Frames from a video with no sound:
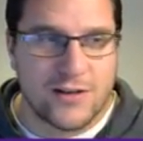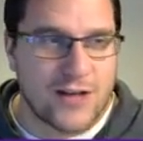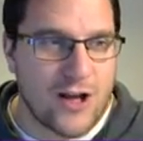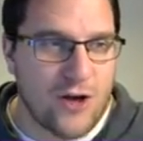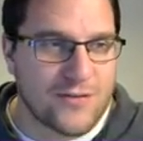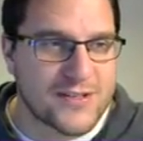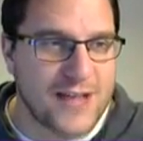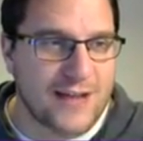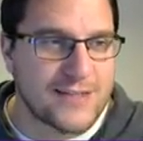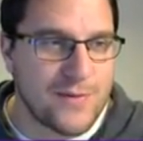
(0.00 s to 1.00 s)
They can't have
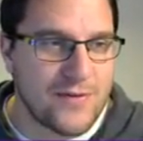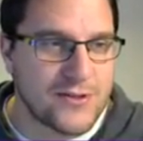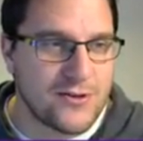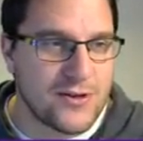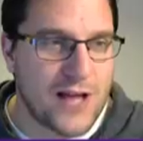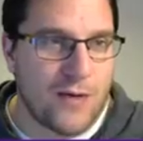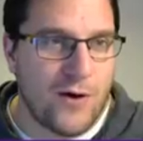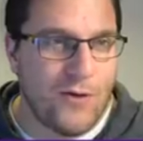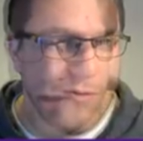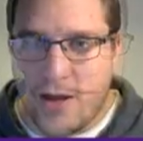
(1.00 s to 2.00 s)
sacked him if he's doing that
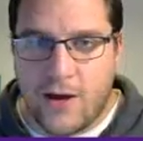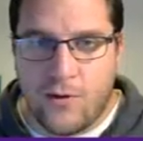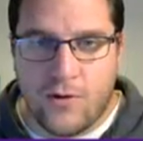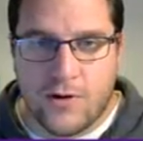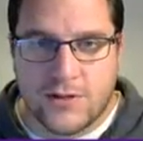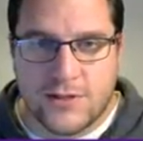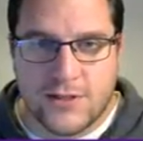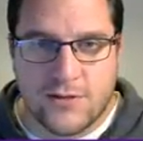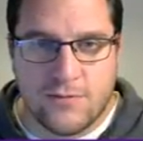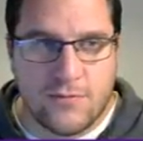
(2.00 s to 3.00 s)
well. Out
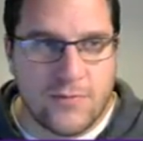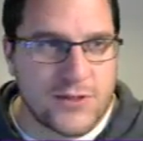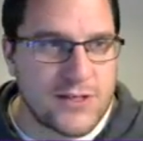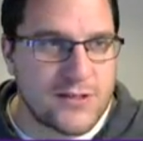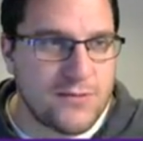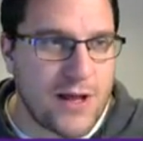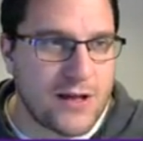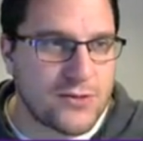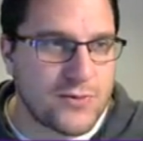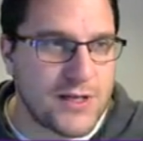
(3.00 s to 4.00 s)
assistant assistant
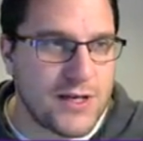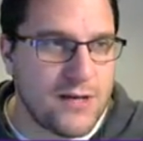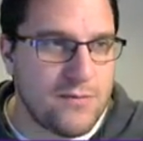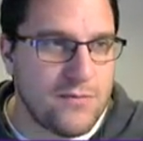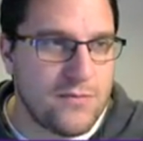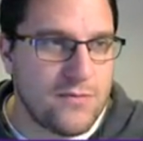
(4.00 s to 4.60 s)
manager. Was it him?